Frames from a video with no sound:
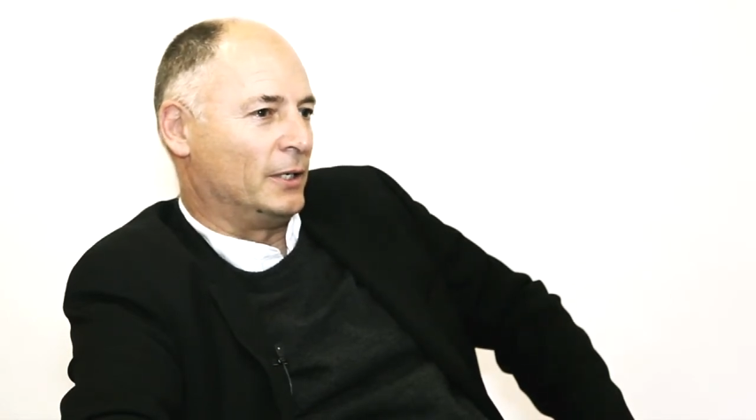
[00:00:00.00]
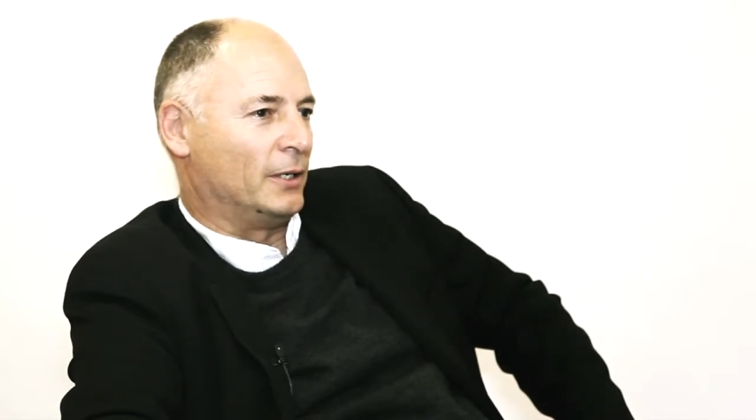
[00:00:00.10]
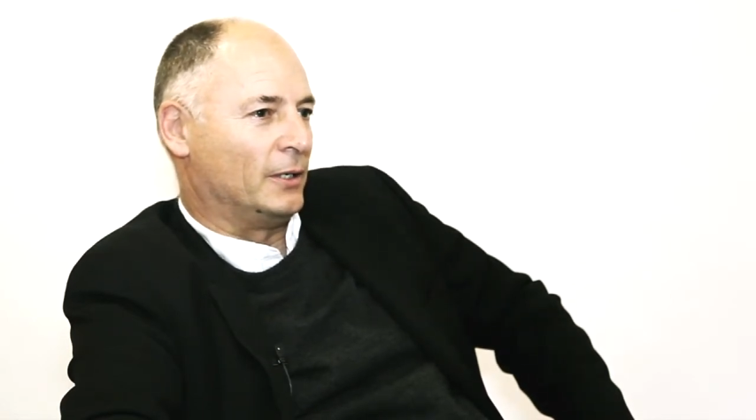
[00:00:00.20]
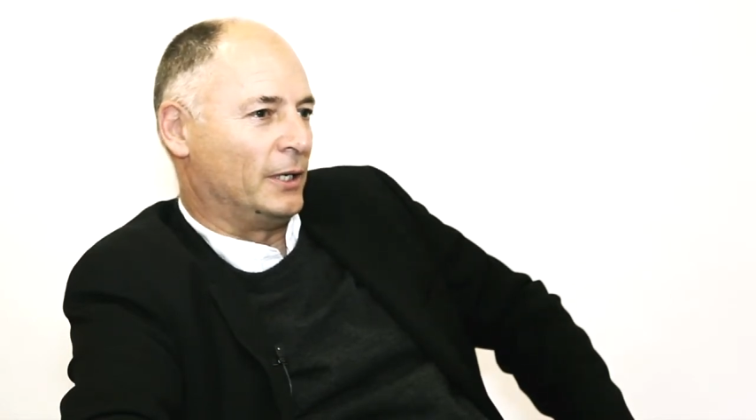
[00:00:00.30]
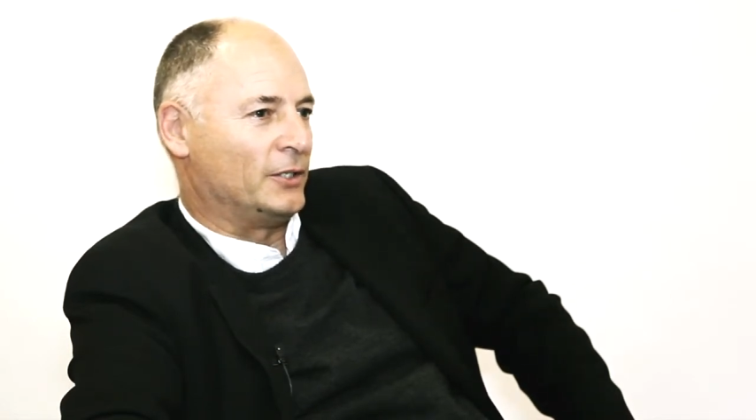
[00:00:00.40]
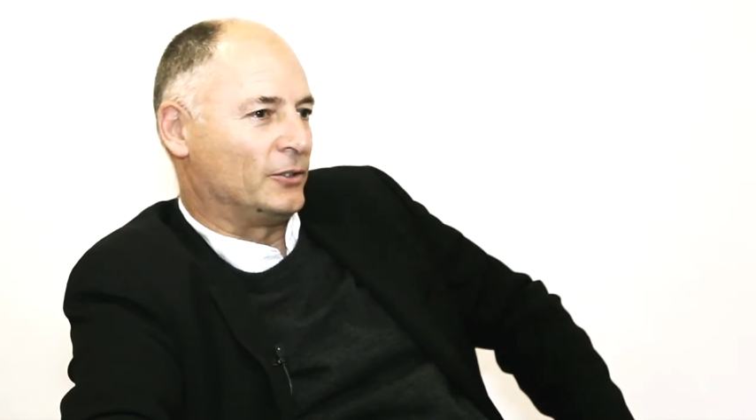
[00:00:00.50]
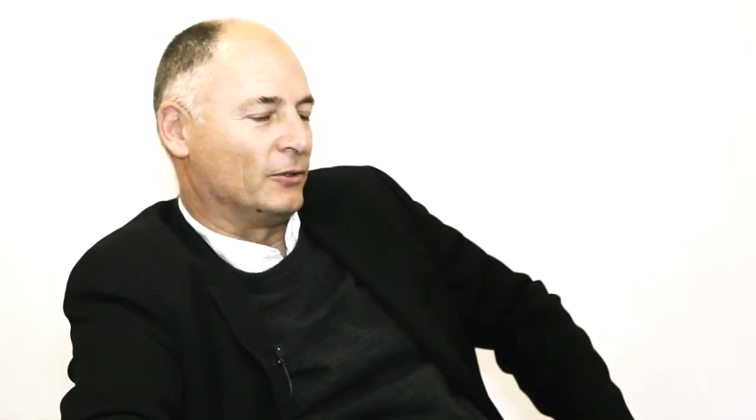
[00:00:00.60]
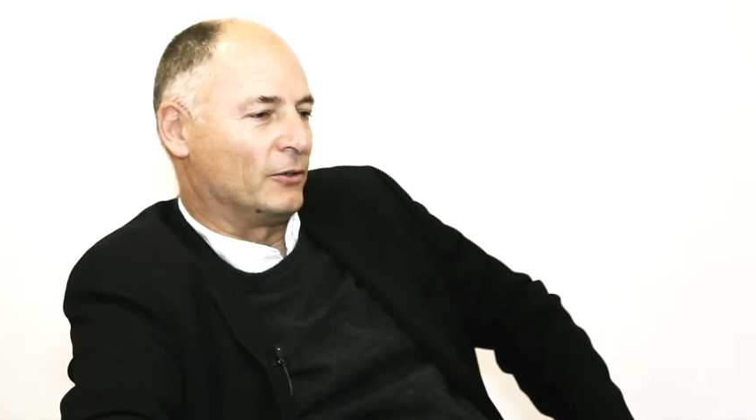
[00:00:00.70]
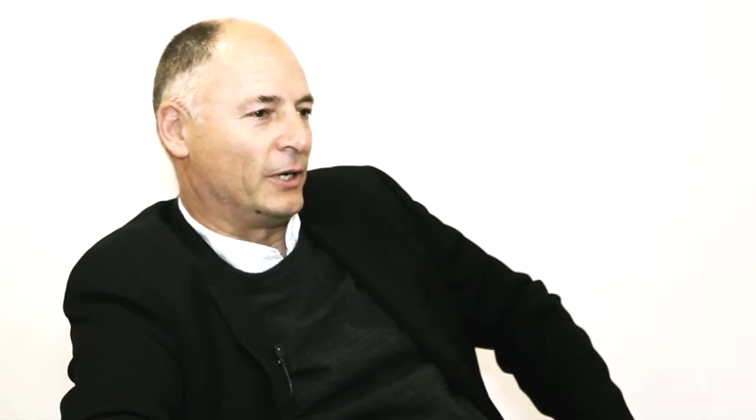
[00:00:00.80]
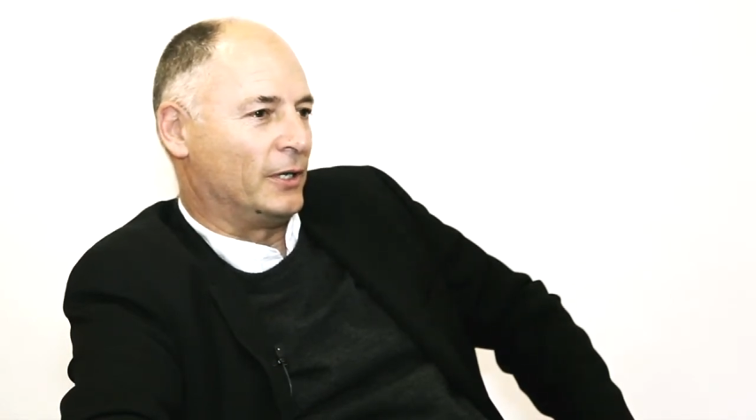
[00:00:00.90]
in
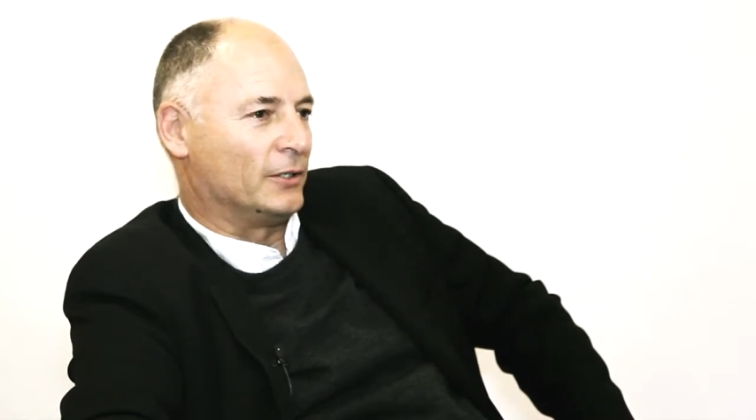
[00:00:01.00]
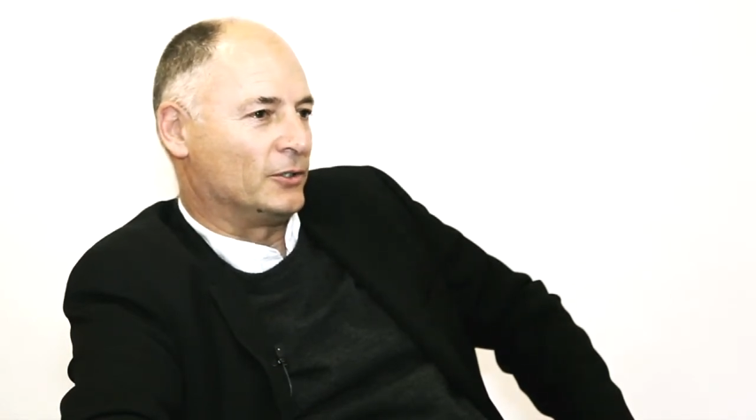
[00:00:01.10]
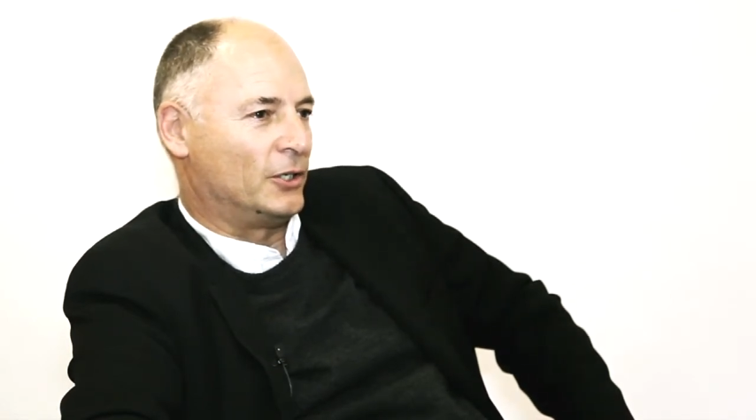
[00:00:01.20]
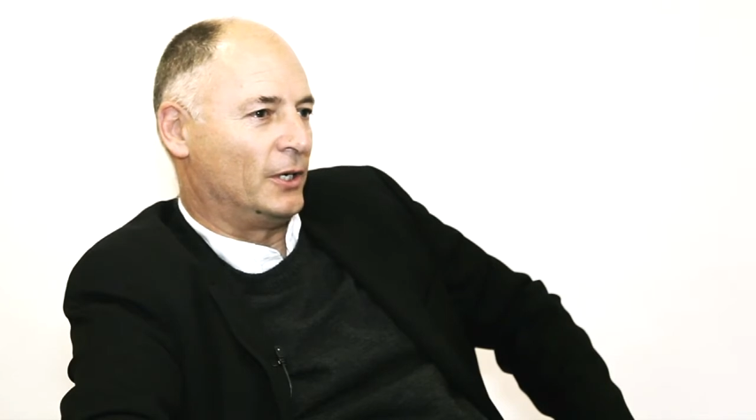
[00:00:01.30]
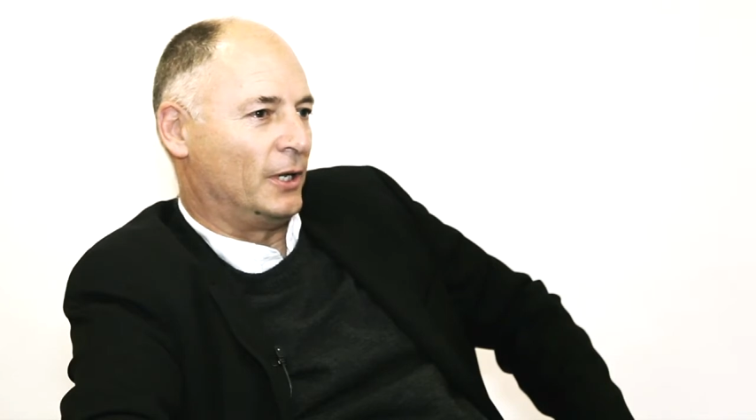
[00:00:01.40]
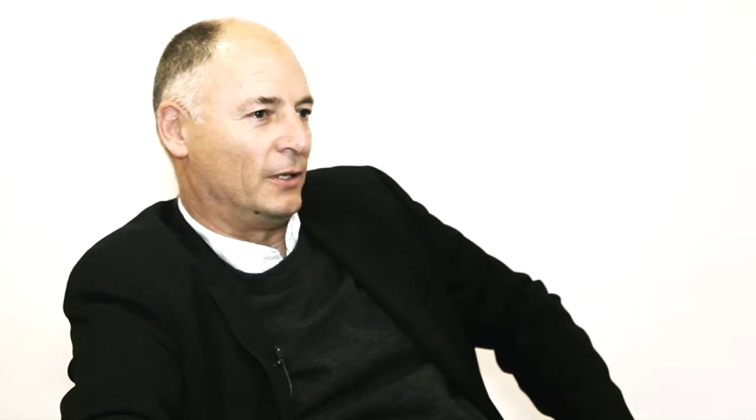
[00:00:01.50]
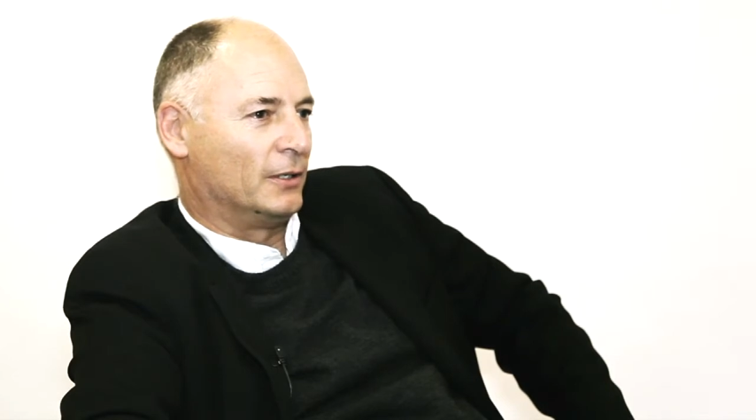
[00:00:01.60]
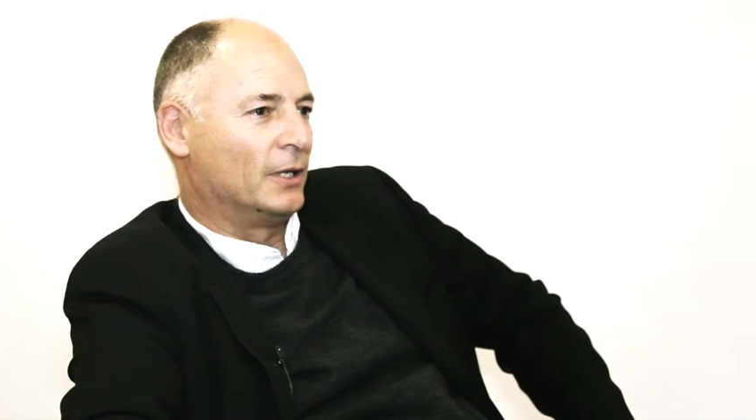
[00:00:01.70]
Eastern Creek in Sydney,